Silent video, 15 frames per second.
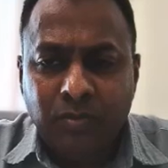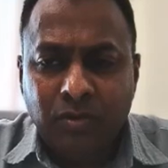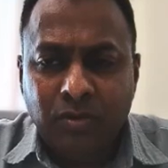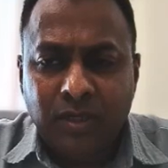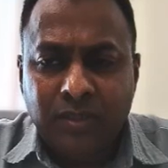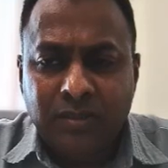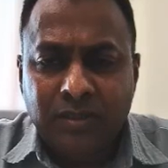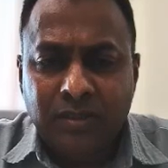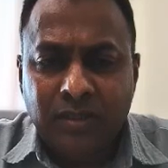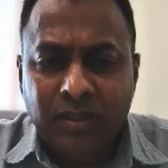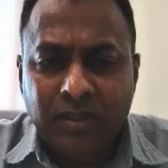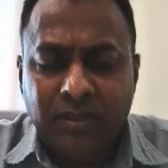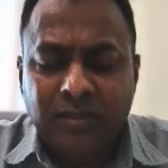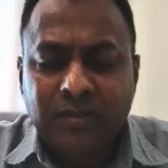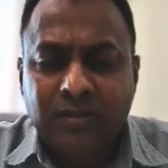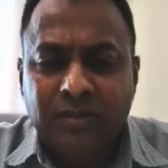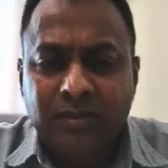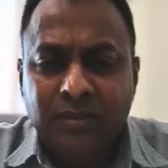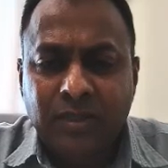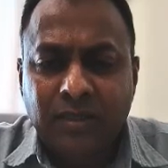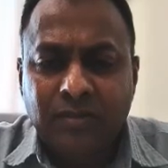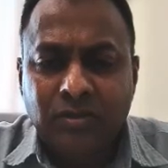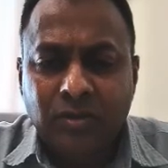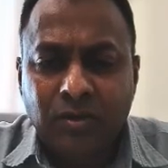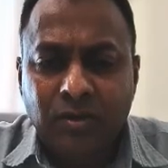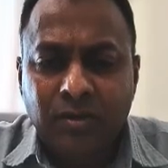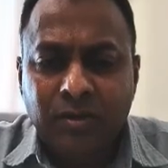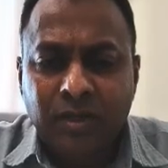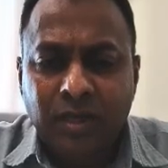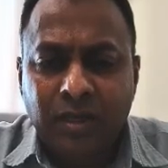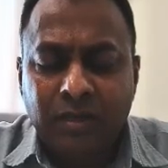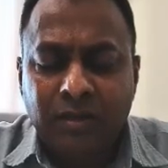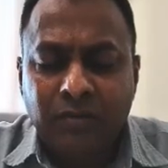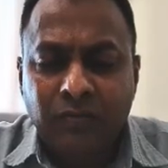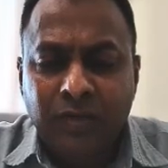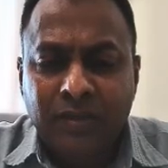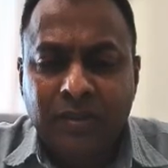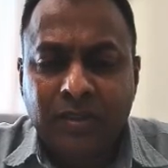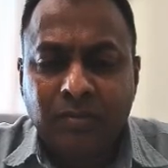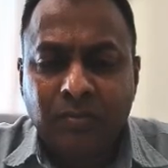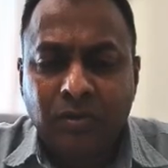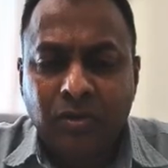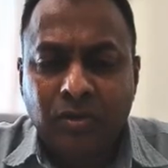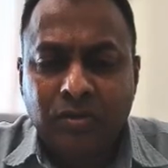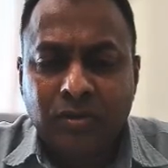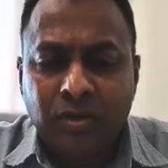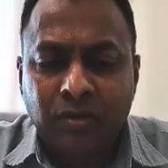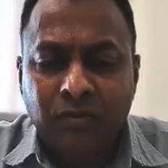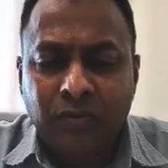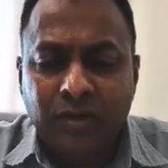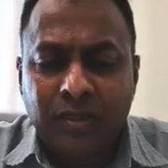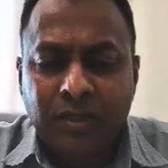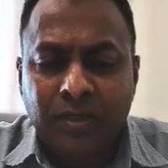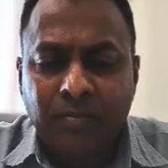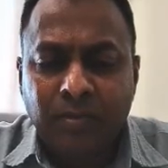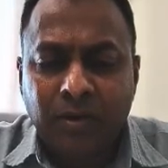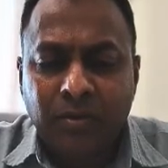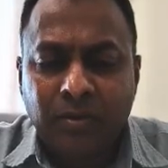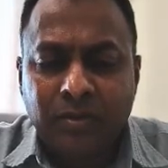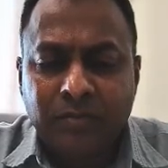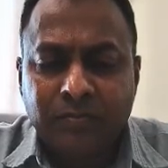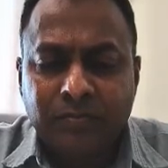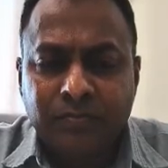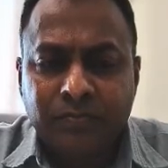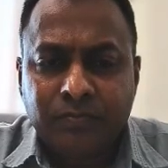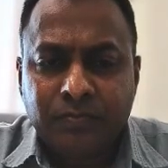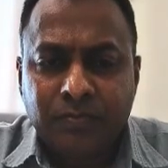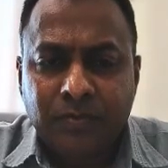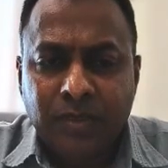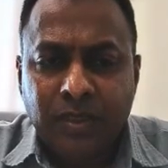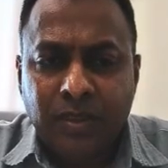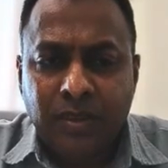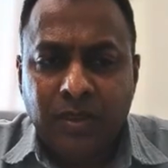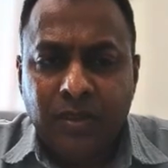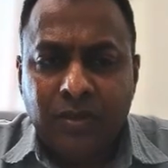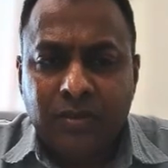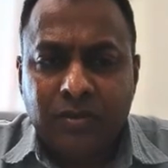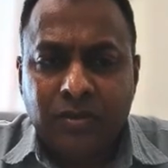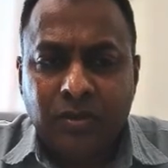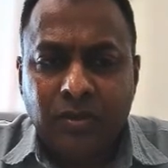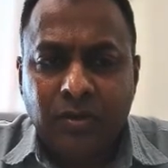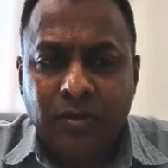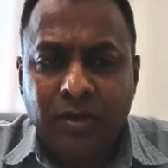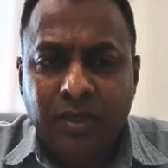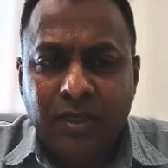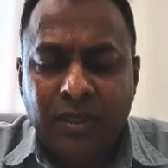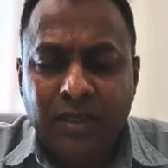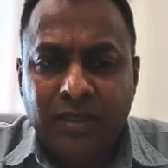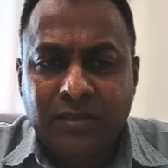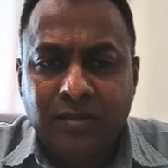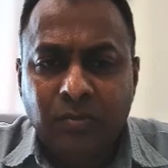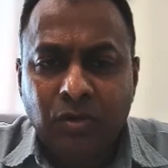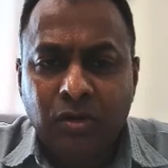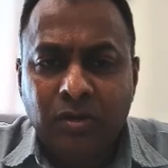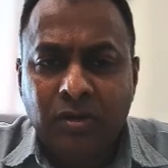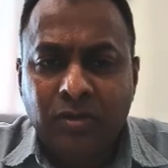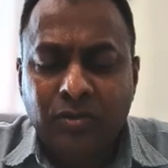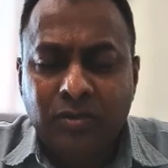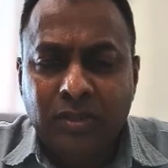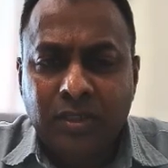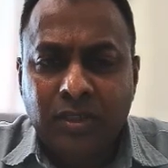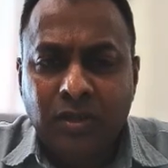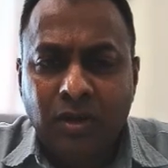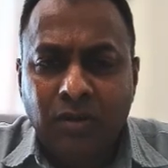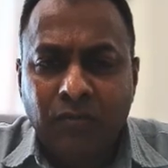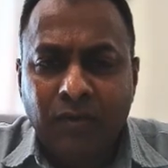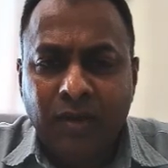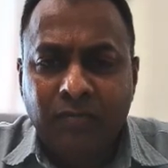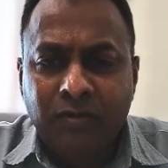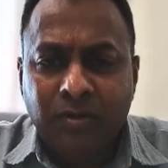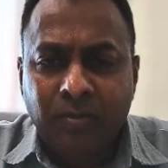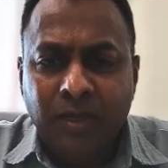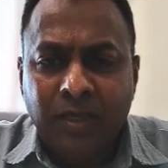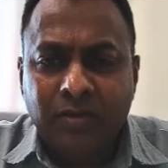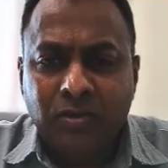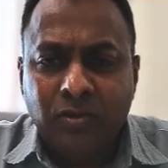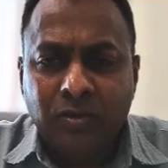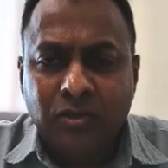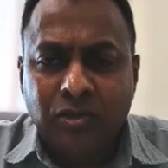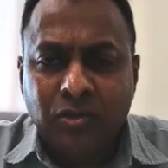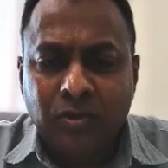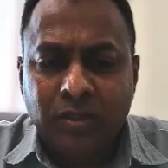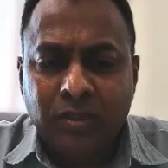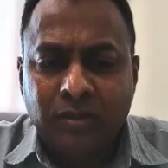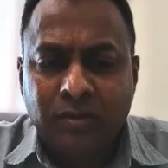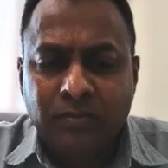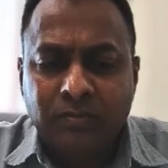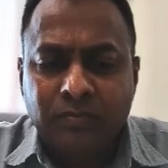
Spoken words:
production delays, and so on, and the victim loss of earning power. So it is a moral duty of every man to ensure